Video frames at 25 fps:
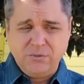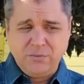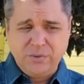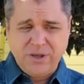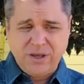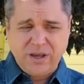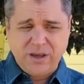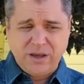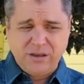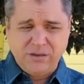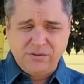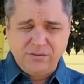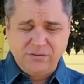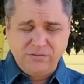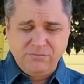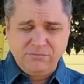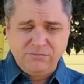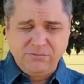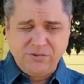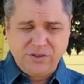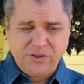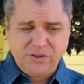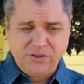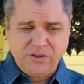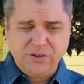We had
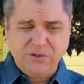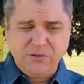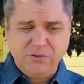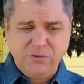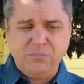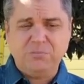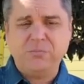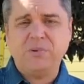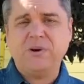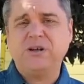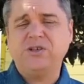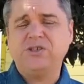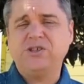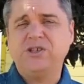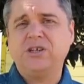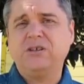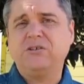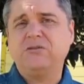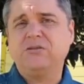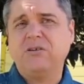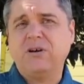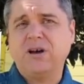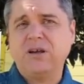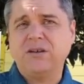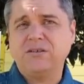2 budget
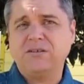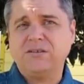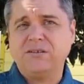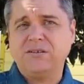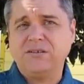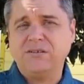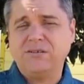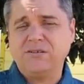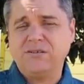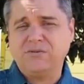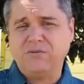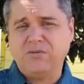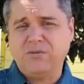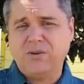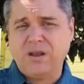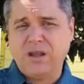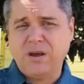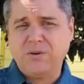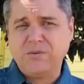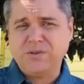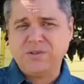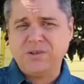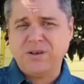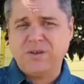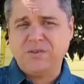crises while
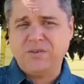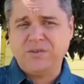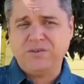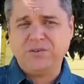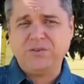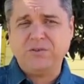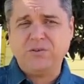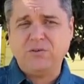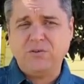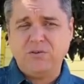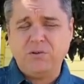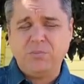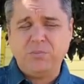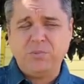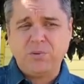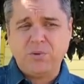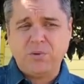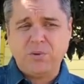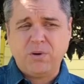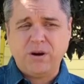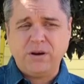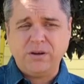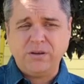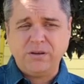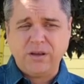I was on the school
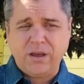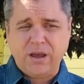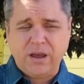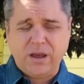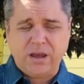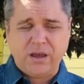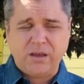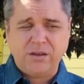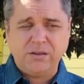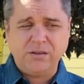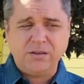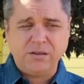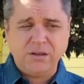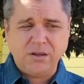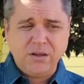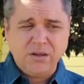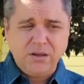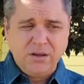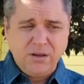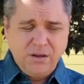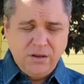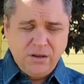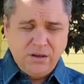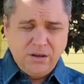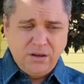board, and
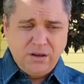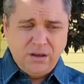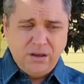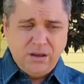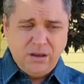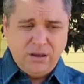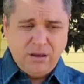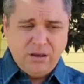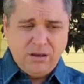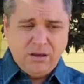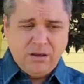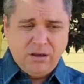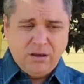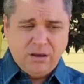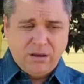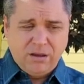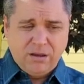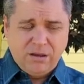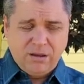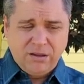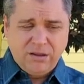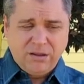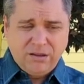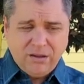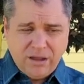
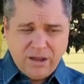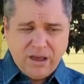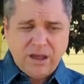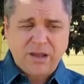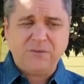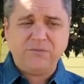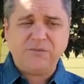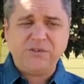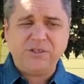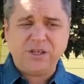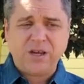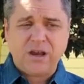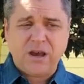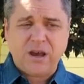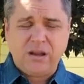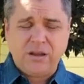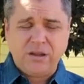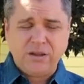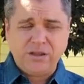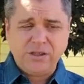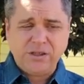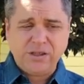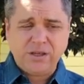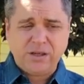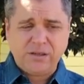a lot of
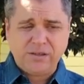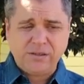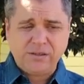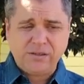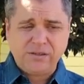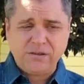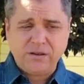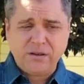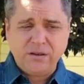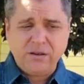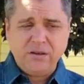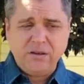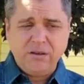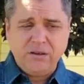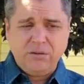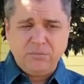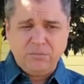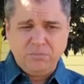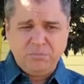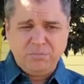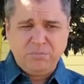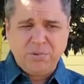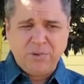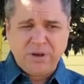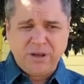challenges,
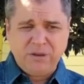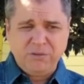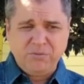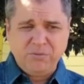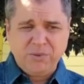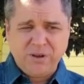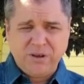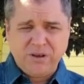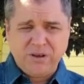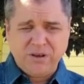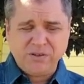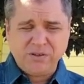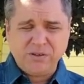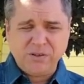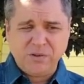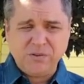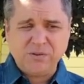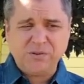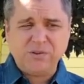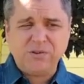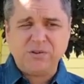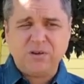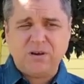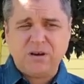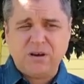but we also
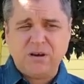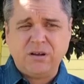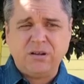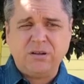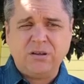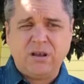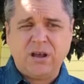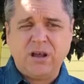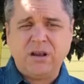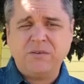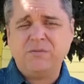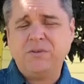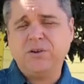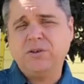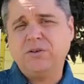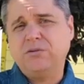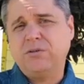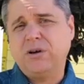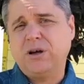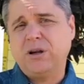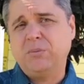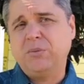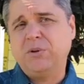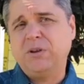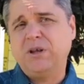saw a lot of
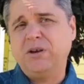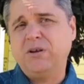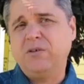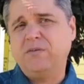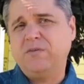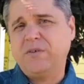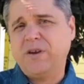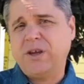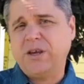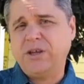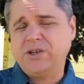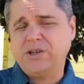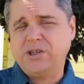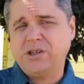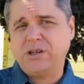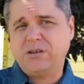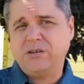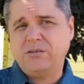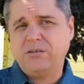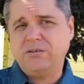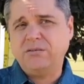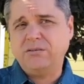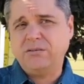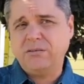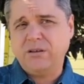incredible
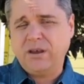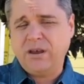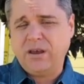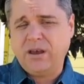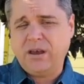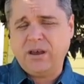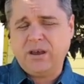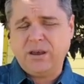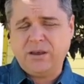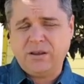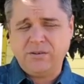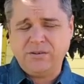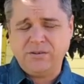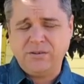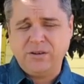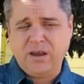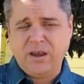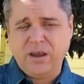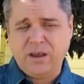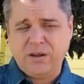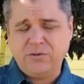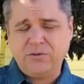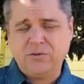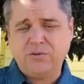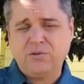innovation
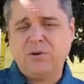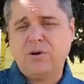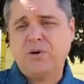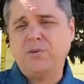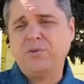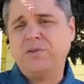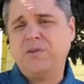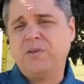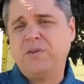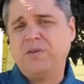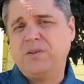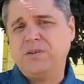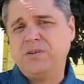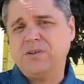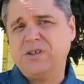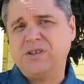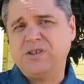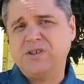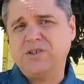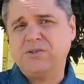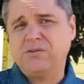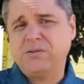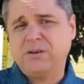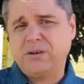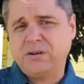and growth in the
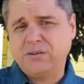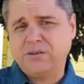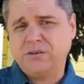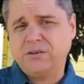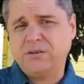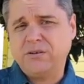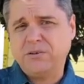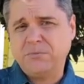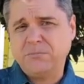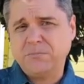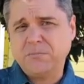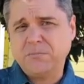district.